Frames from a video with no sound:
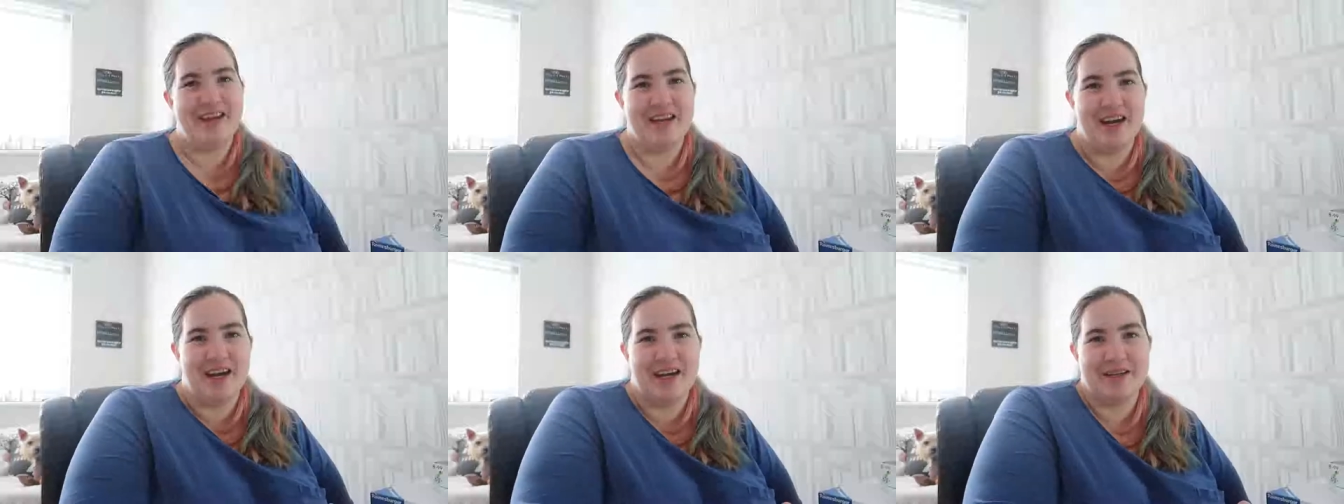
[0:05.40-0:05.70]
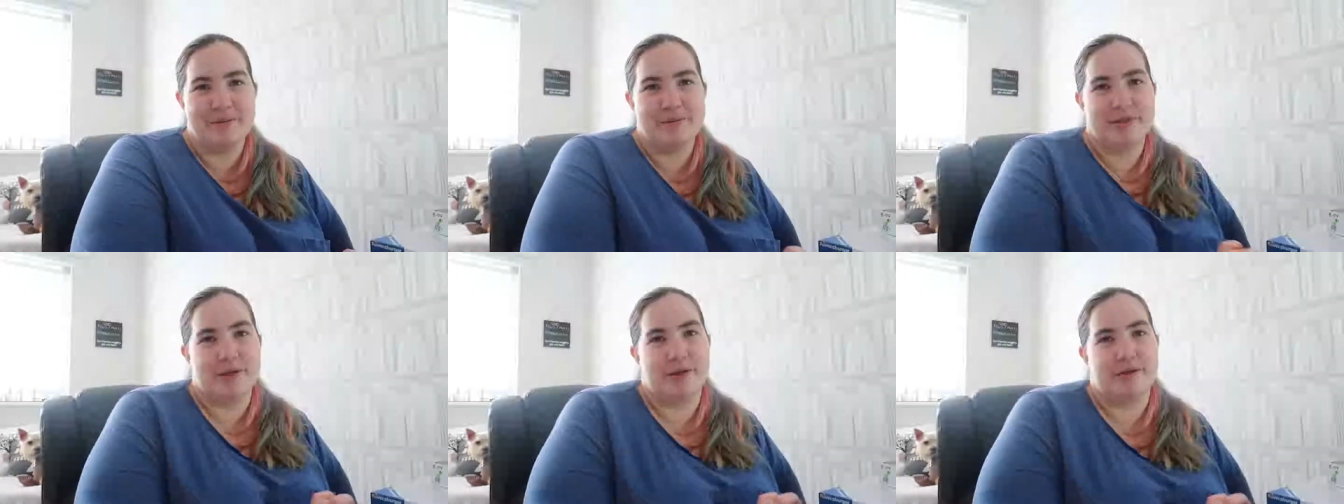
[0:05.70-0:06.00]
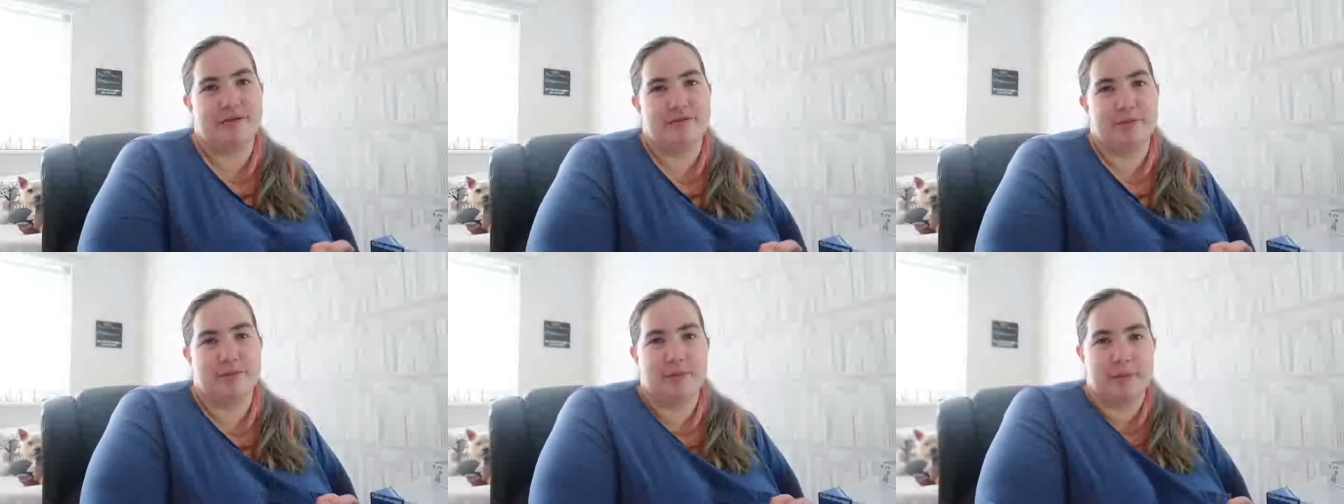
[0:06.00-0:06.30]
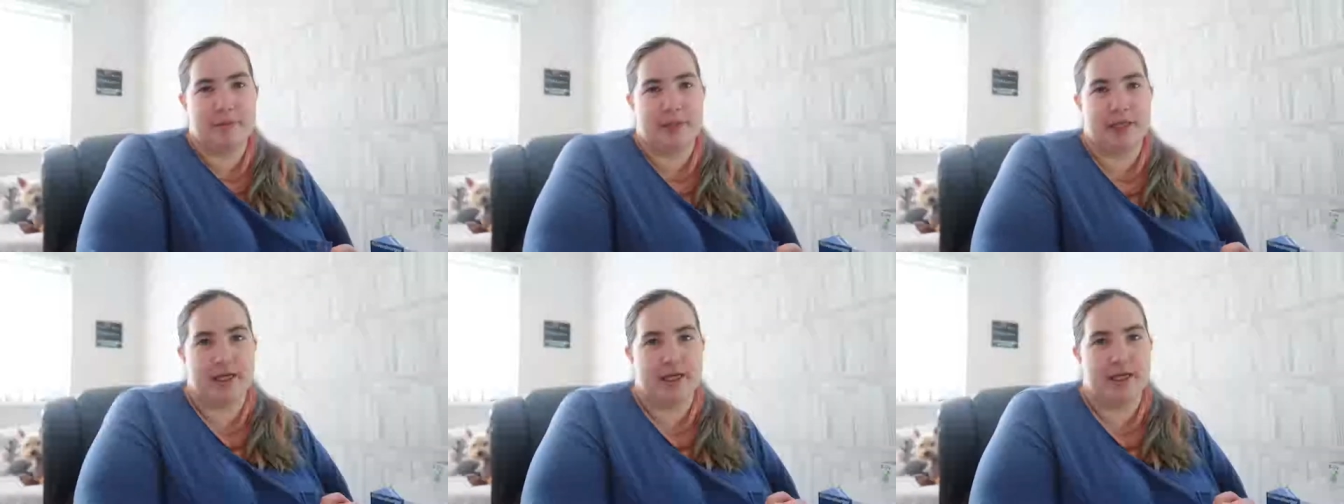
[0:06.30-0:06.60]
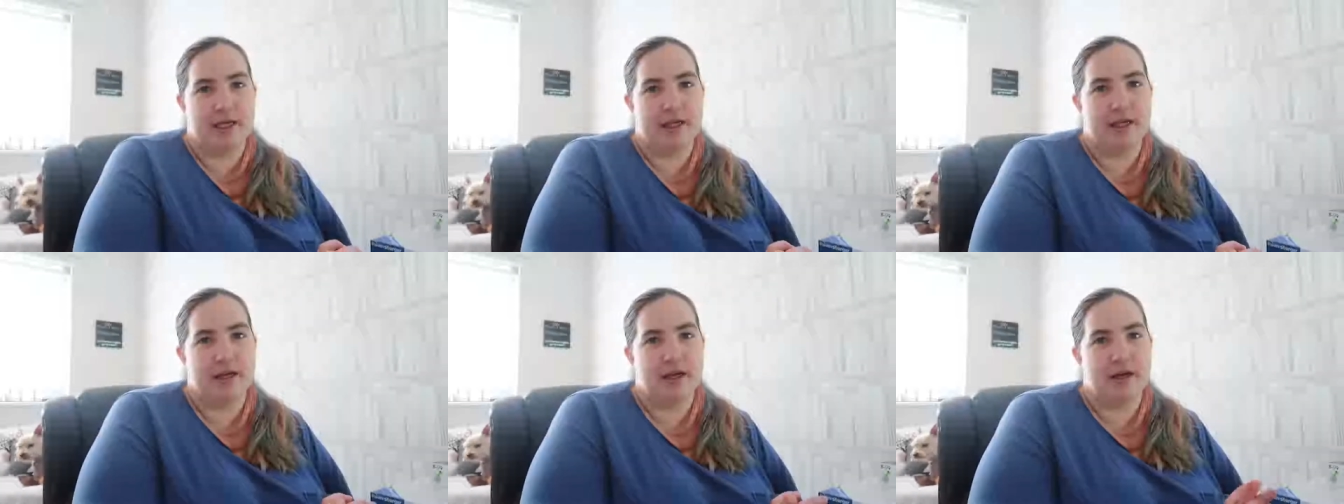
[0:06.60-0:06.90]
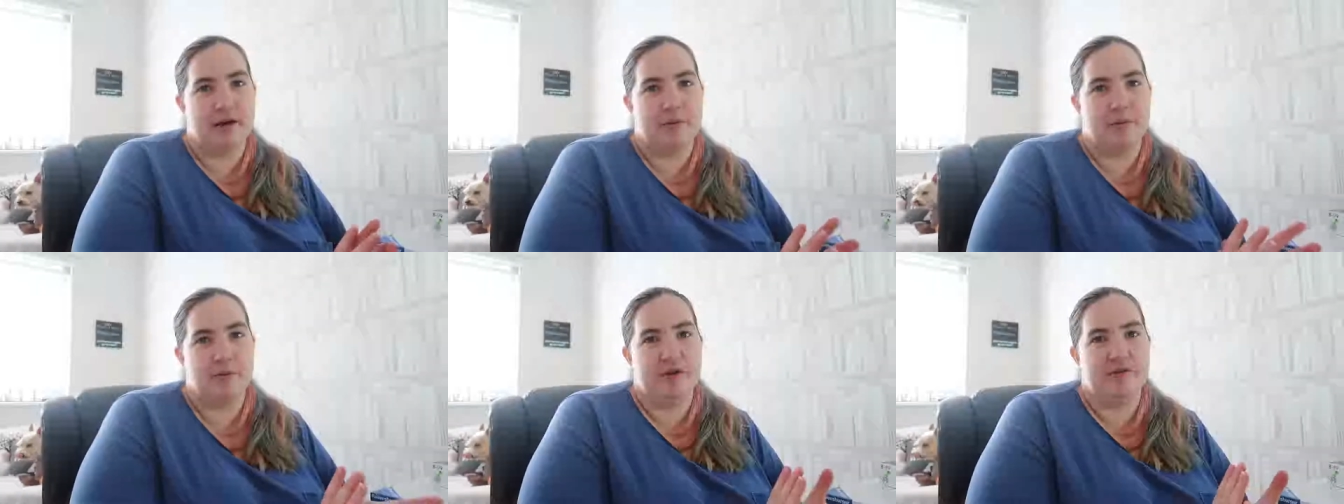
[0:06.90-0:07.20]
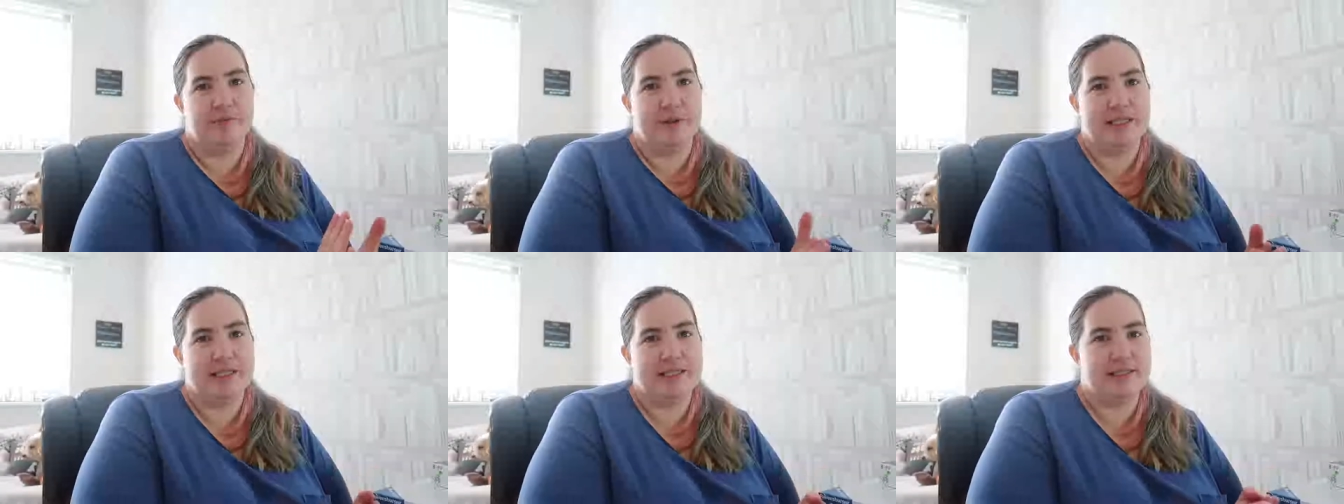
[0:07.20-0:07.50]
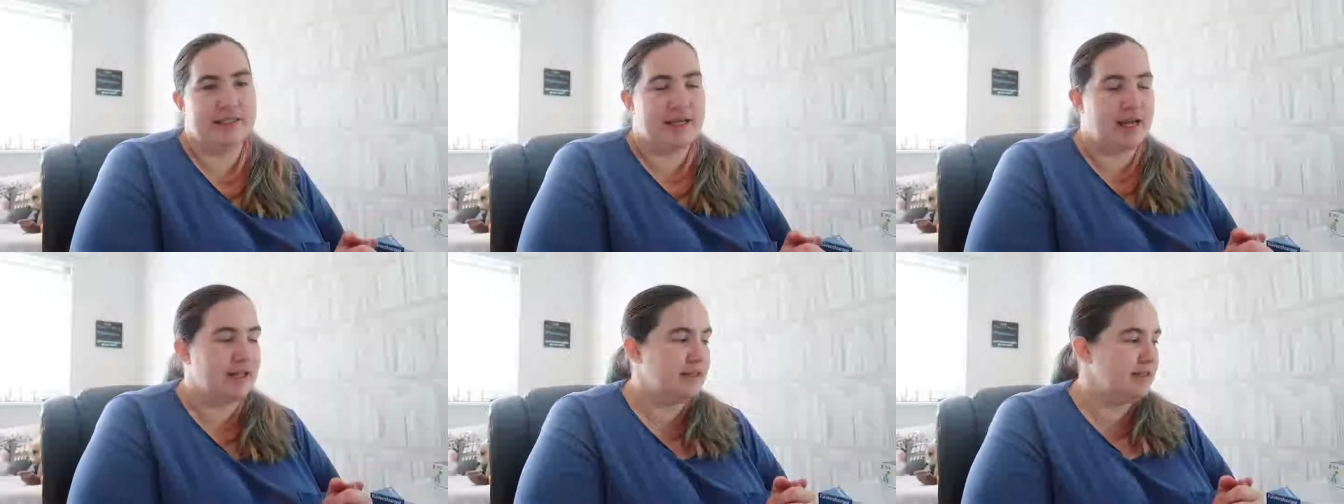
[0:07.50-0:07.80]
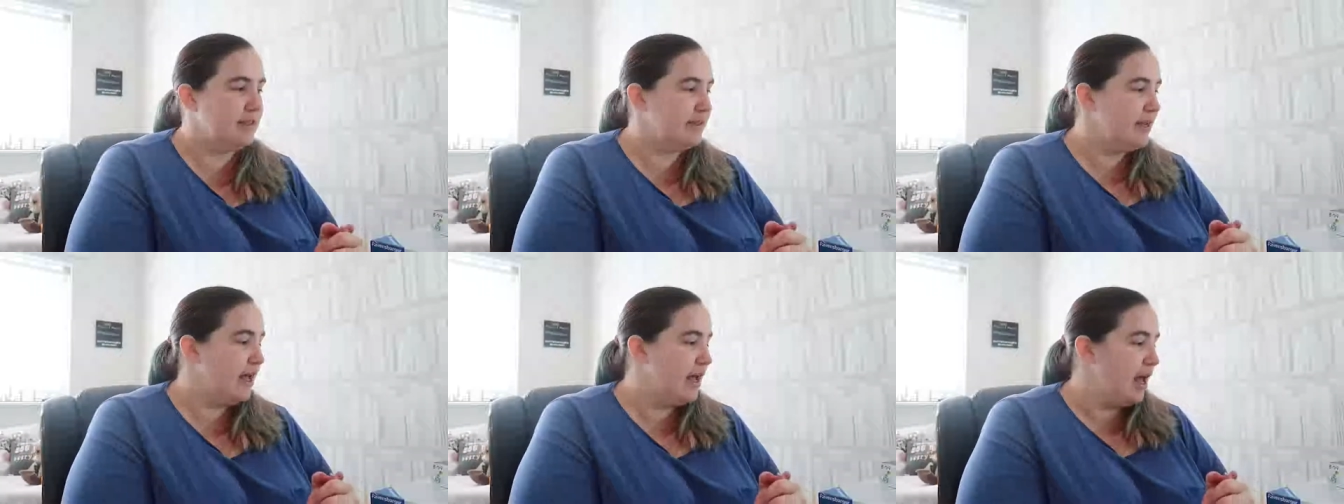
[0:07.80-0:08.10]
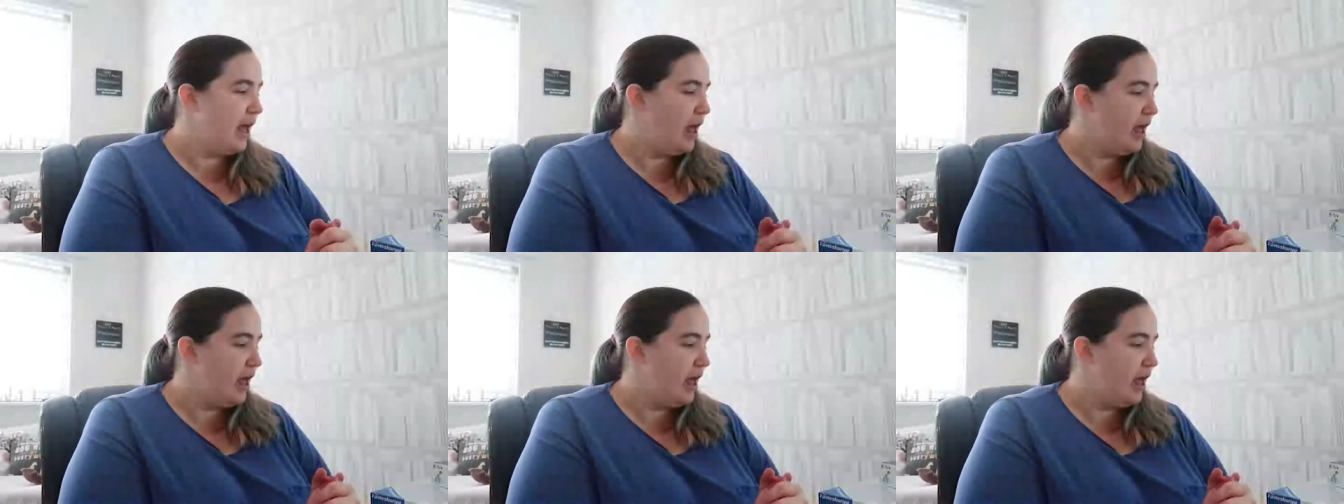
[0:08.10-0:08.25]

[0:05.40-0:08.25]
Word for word: I'm Zoe from Mama Geek and um, we've been sent